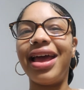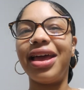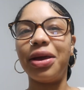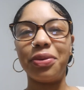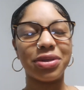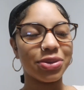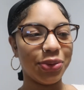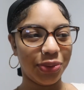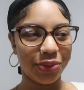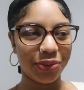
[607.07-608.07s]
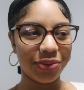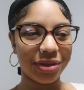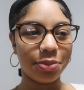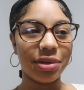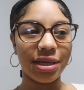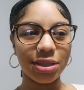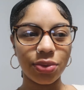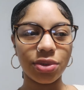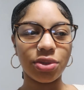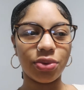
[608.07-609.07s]
It was cool. The place
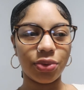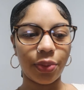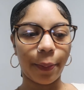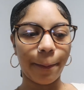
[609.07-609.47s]
was cool.